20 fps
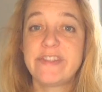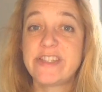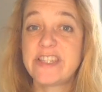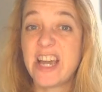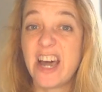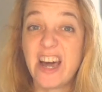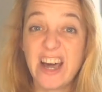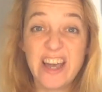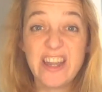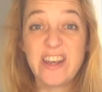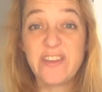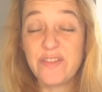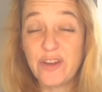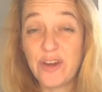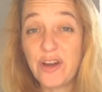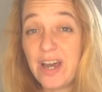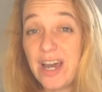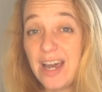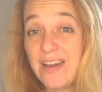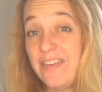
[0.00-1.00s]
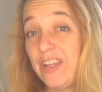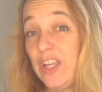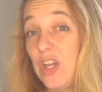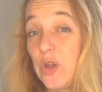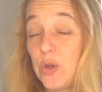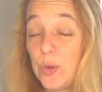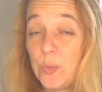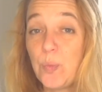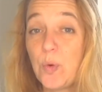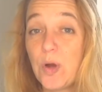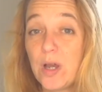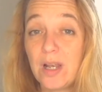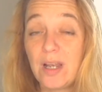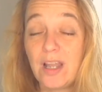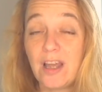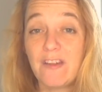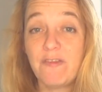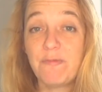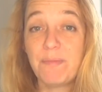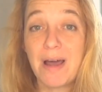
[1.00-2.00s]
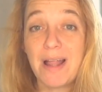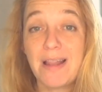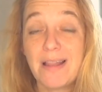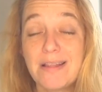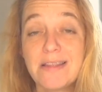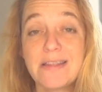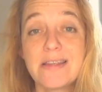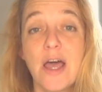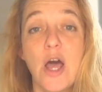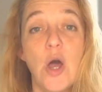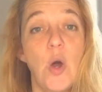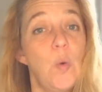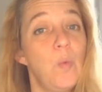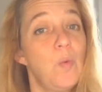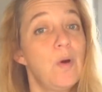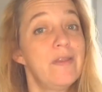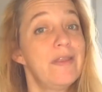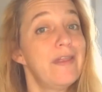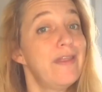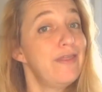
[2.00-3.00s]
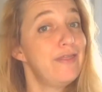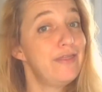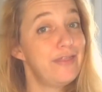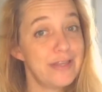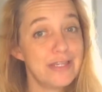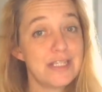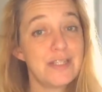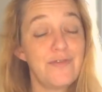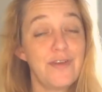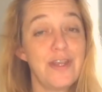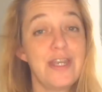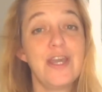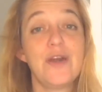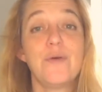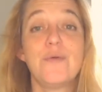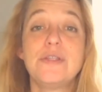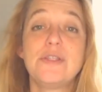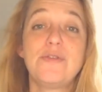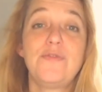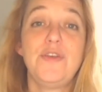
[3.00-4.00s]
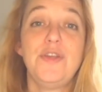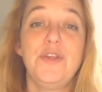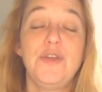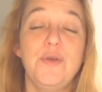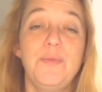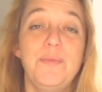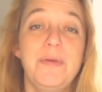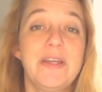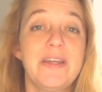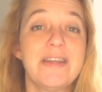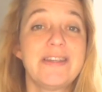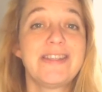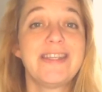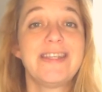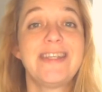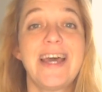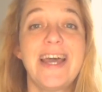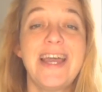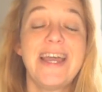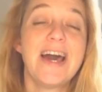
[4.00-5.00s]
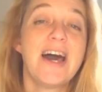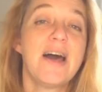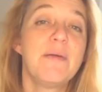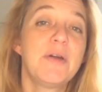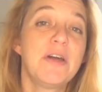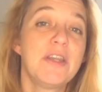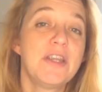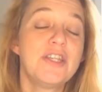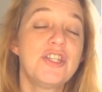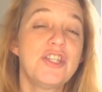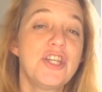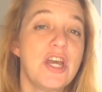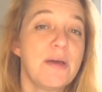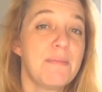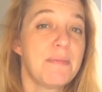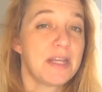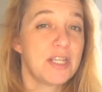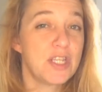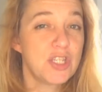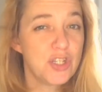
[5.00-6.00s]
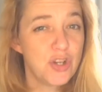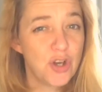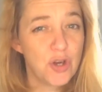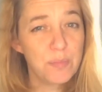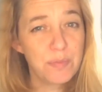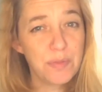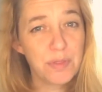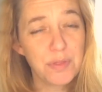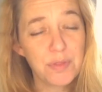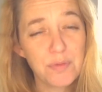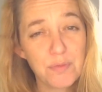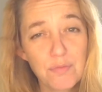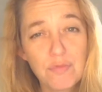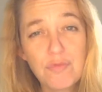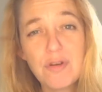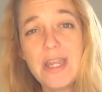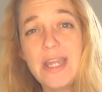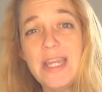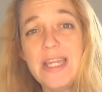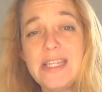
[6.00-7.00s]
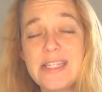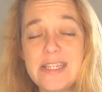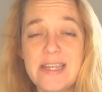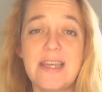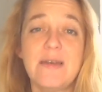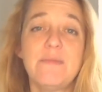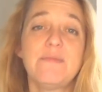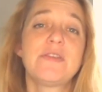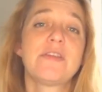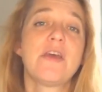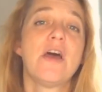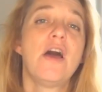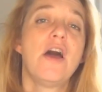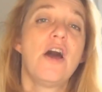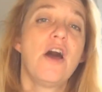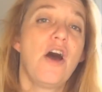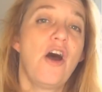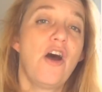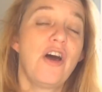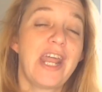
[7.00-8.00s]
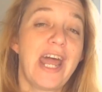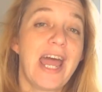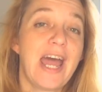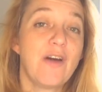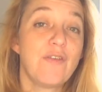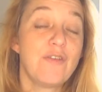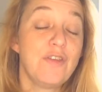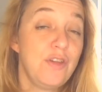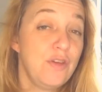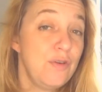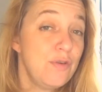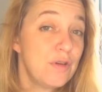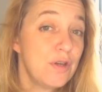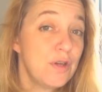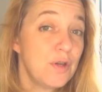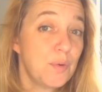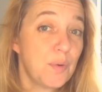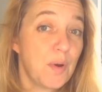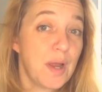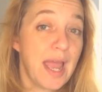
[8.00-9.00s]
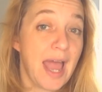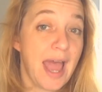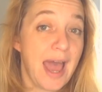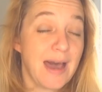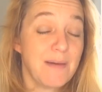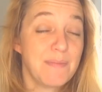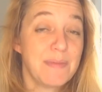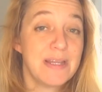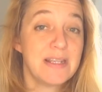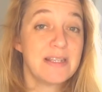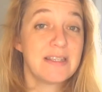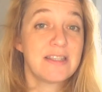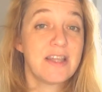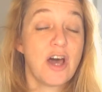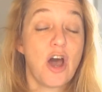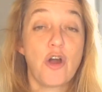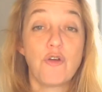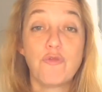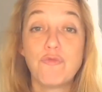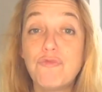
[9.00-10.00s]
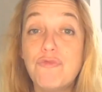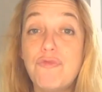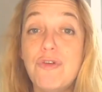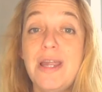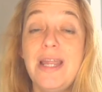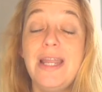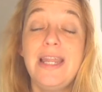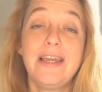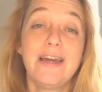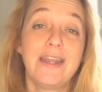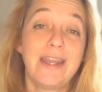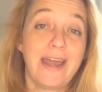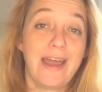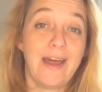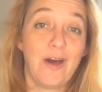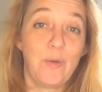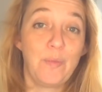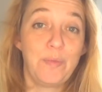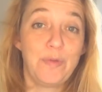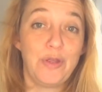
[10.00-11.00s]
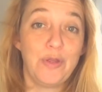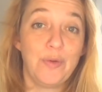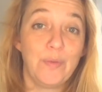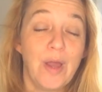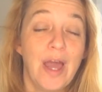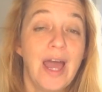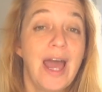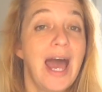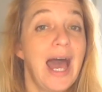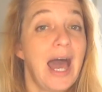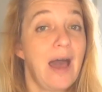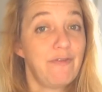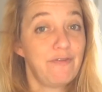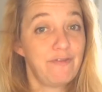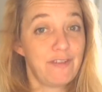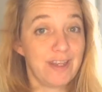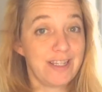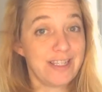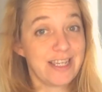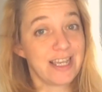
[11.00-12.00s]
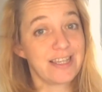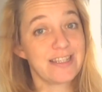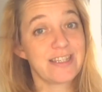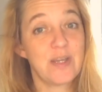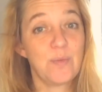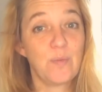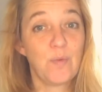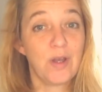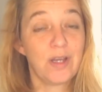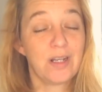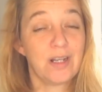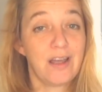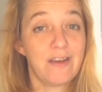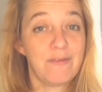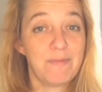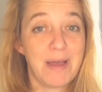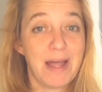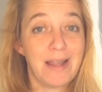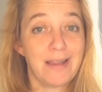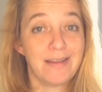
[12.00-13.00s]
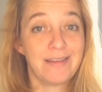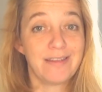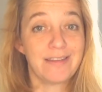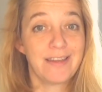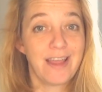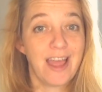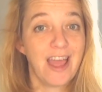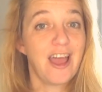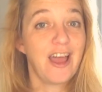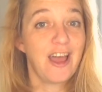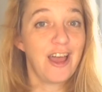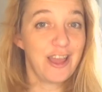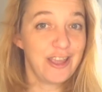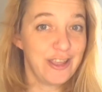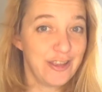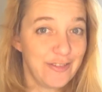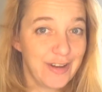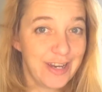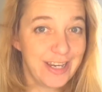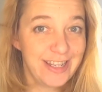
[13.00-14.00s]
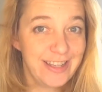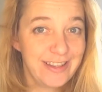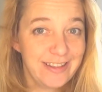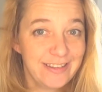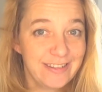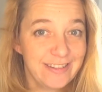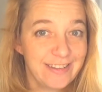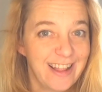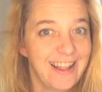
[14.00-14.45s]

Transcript: Tired of not having a good work-life balance? Well, then this video is for you, because today I'm going to share my top 3 tips on how you can create habits that are really going to help you have fantastic work-life balance. Are you ready?